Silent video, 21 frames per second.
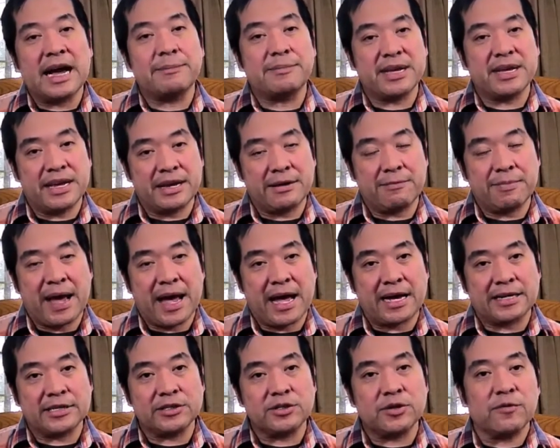I'm Gig
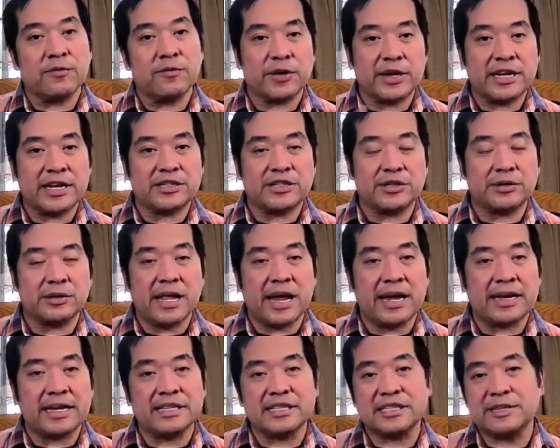Pata. Don't forget to
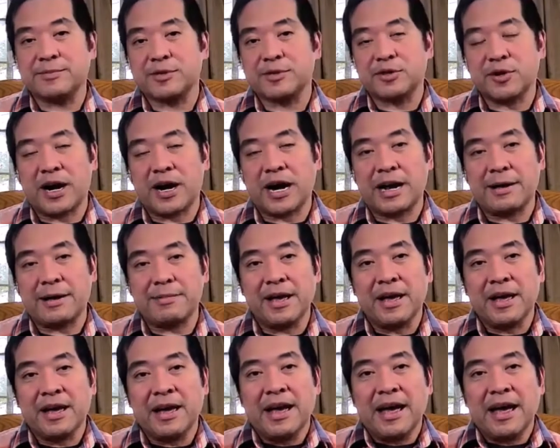like and subscribe.